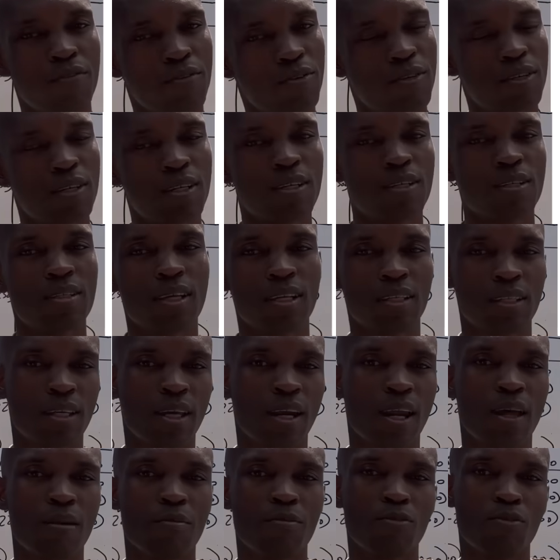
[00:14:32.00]
didn't
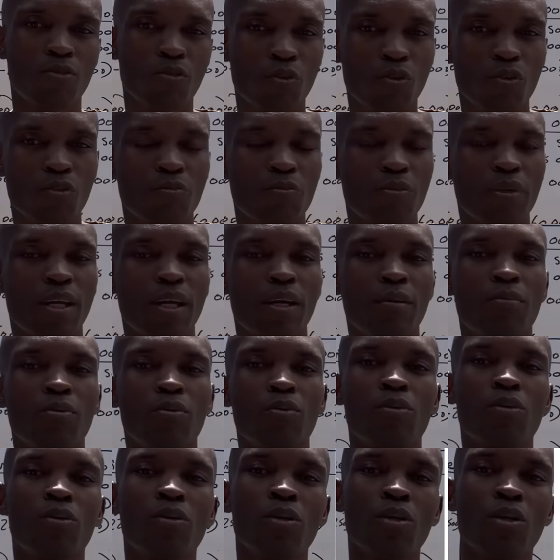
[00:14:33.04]
subscribe you won't be able